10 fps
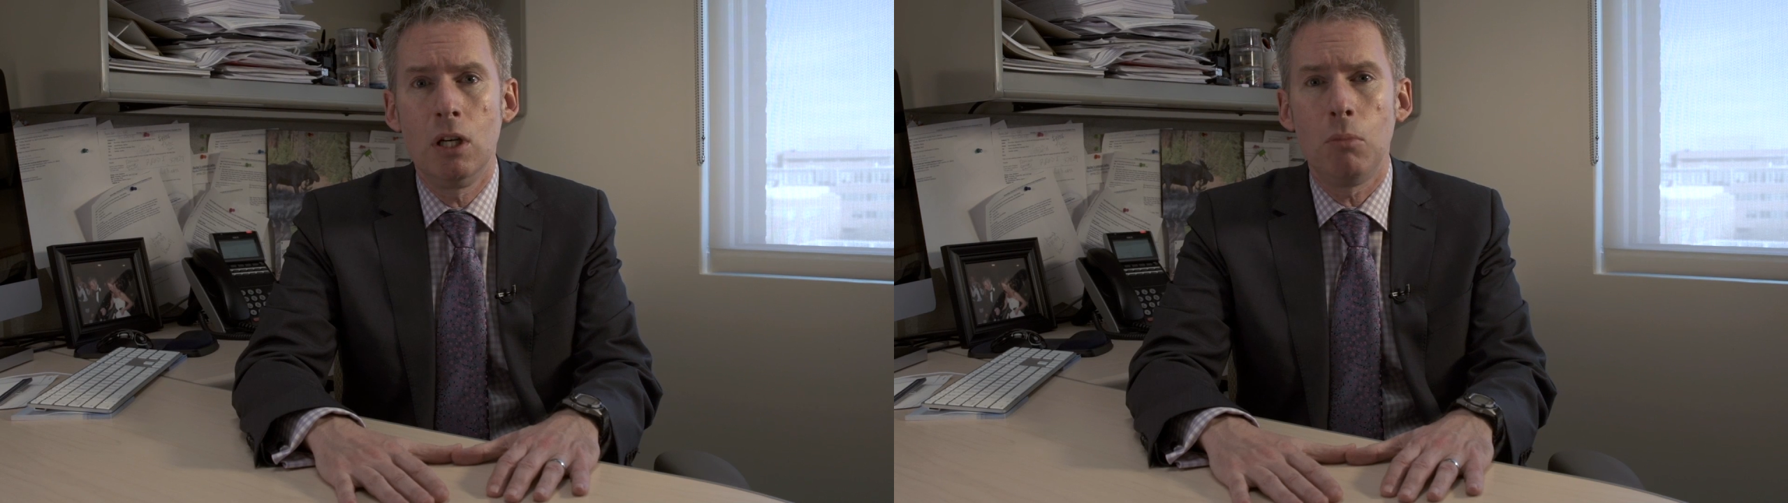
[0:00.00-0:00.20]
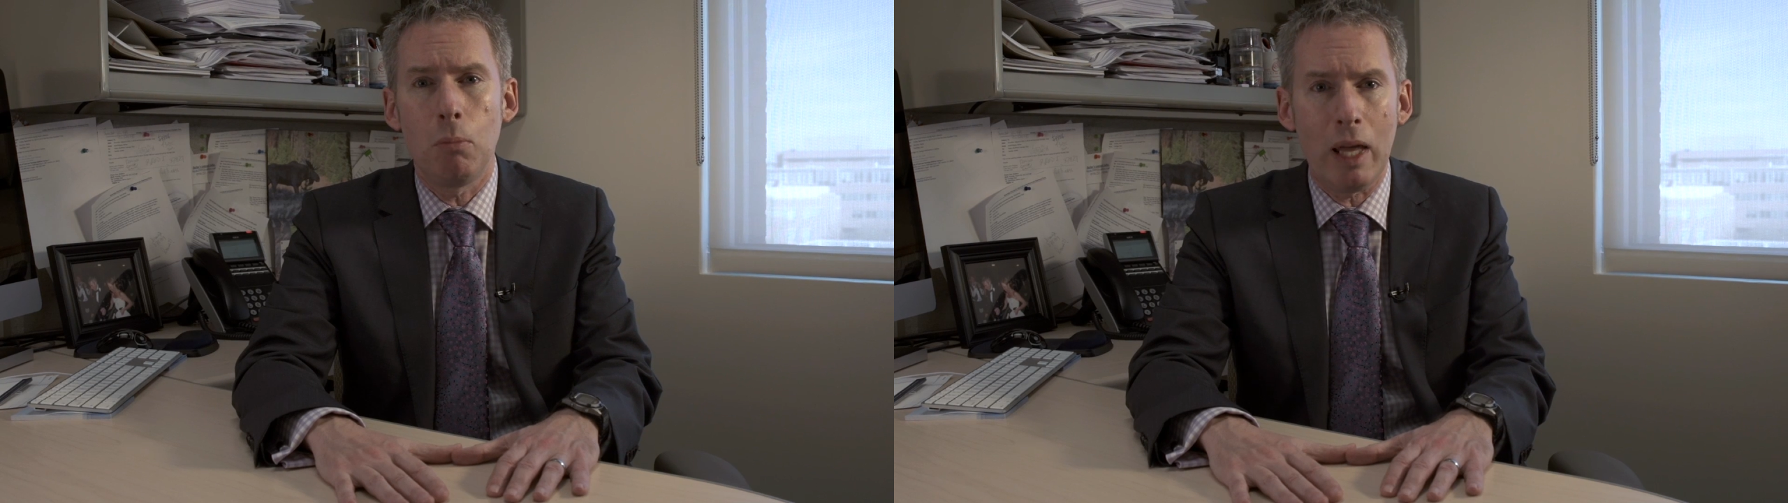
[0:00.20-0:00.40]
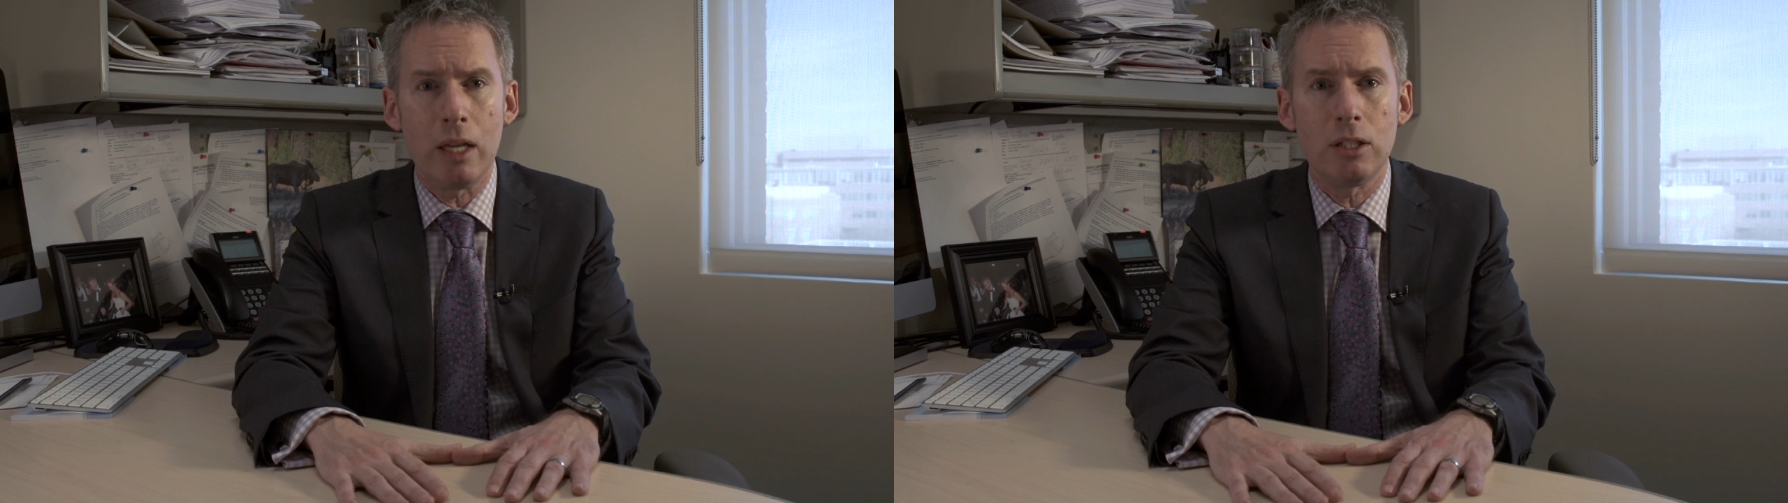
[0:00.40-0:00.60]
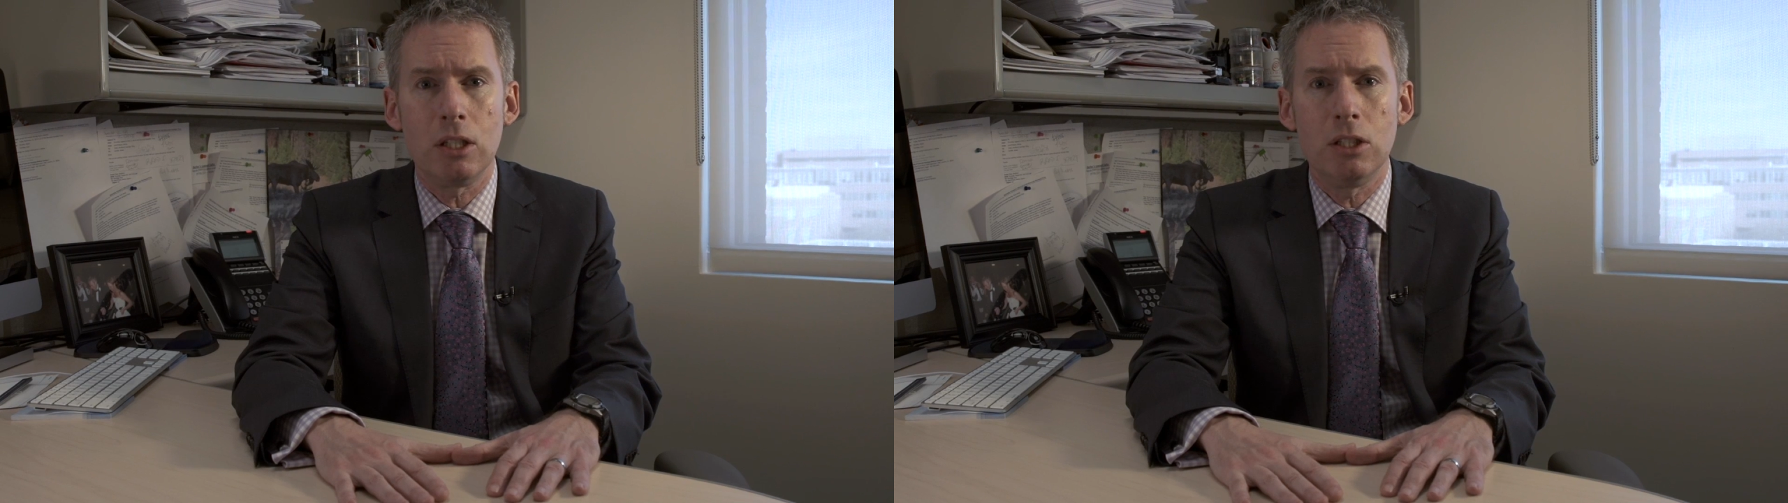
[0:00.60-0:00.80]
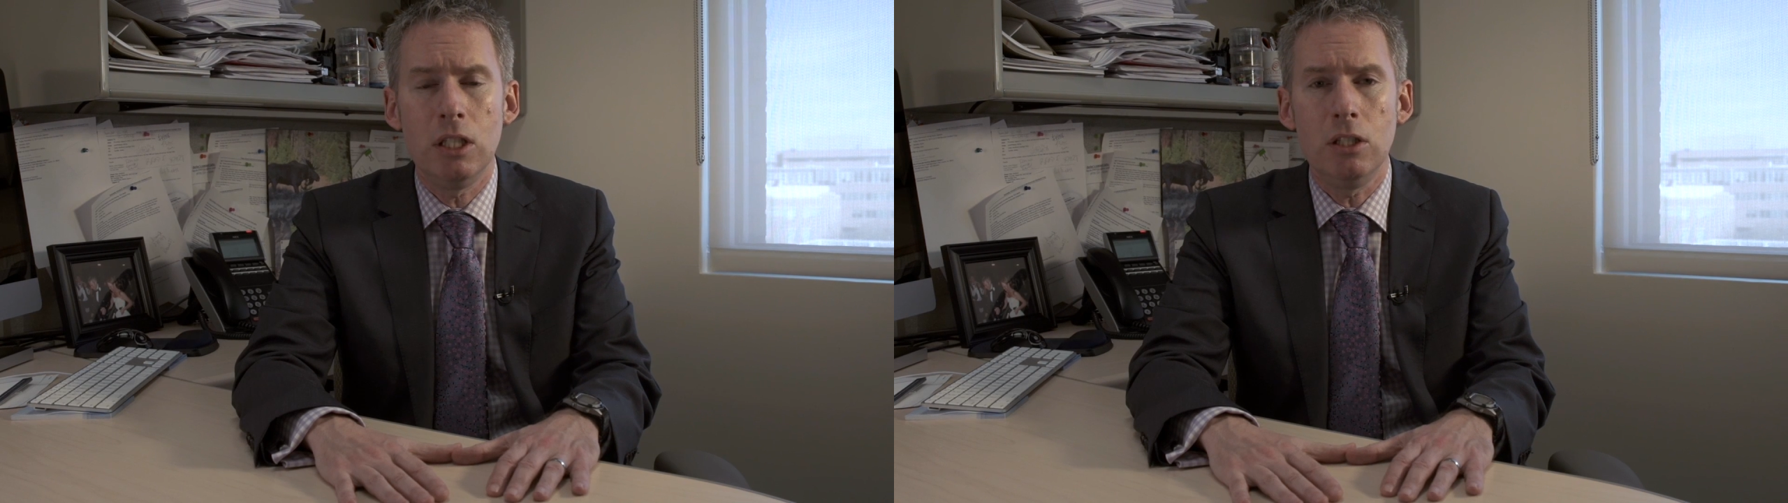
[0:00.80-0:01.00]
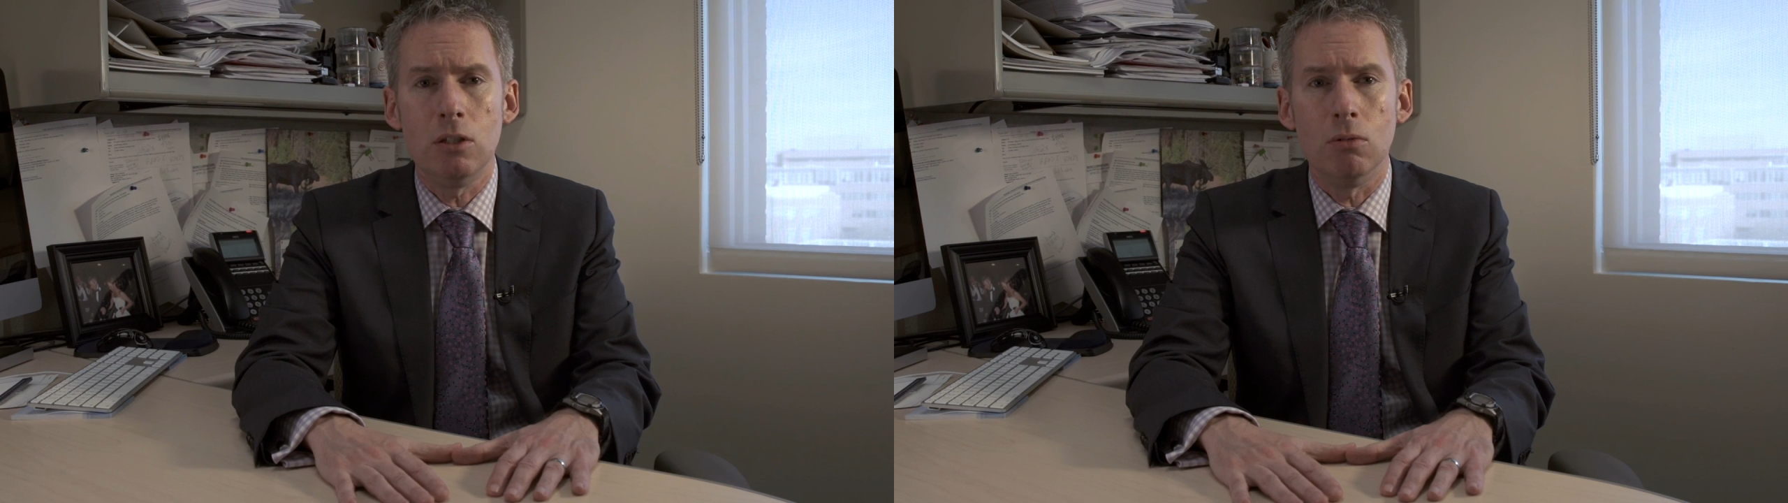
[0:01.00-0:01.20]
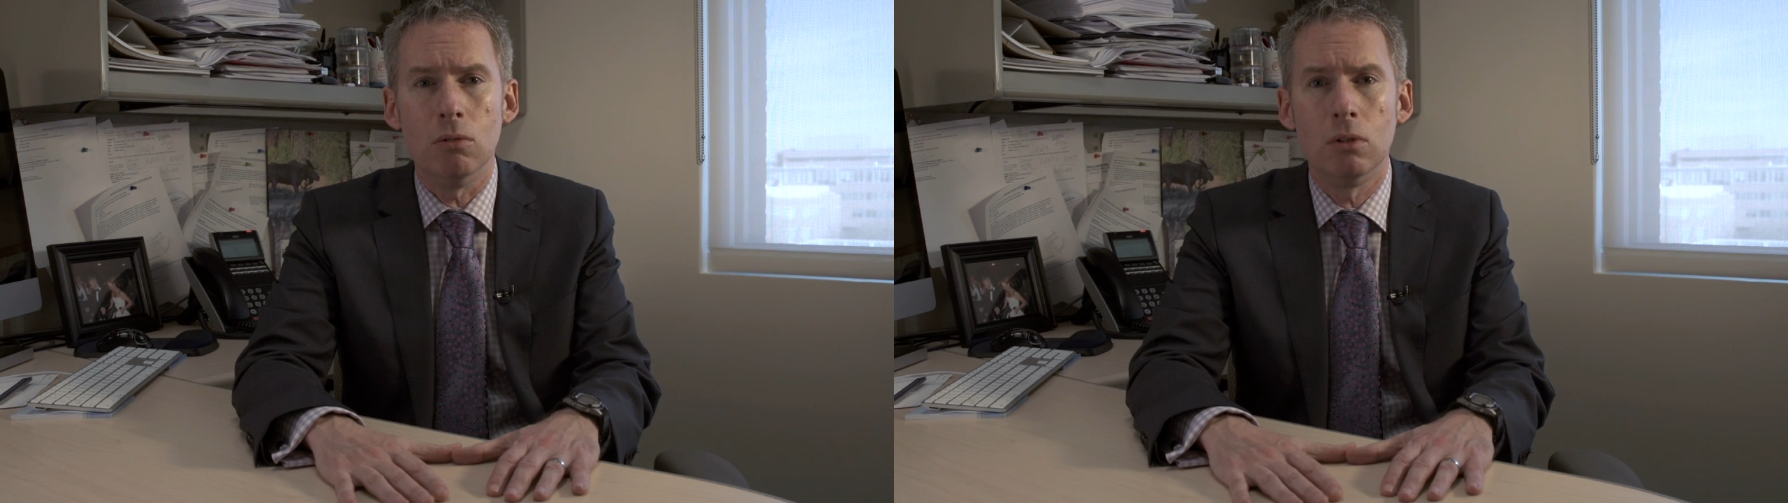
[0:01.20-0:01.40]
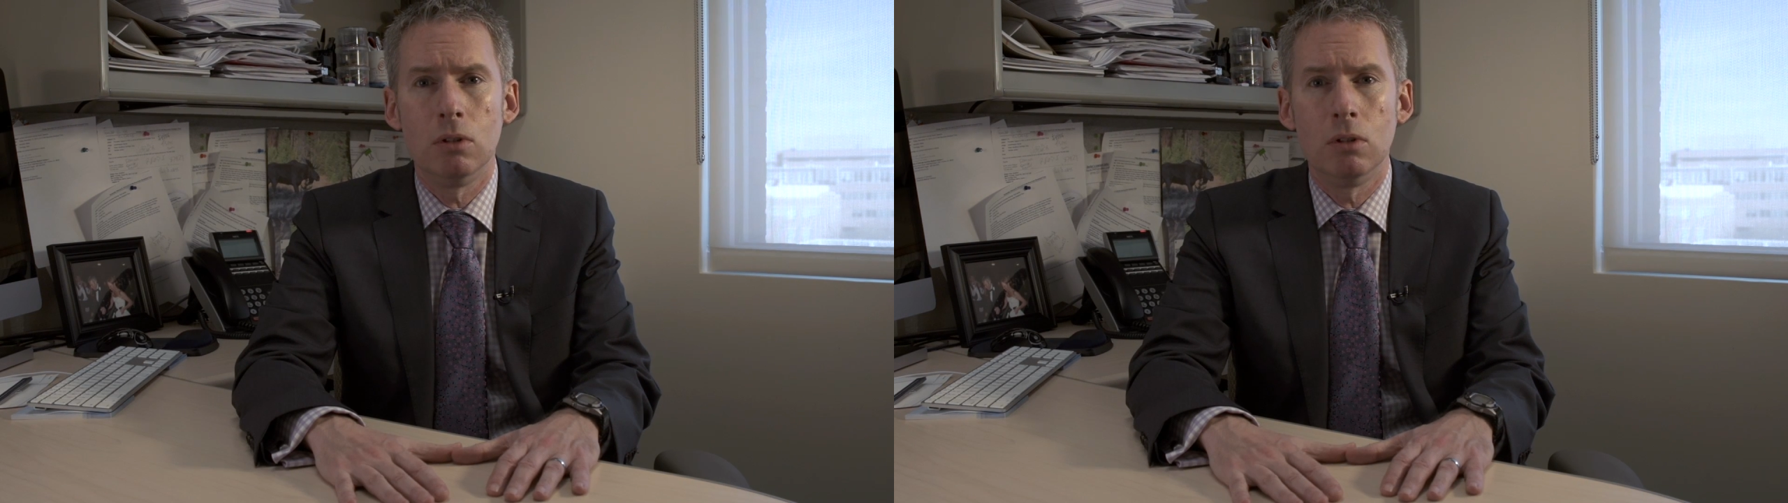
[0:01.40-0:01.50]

but plan to continue,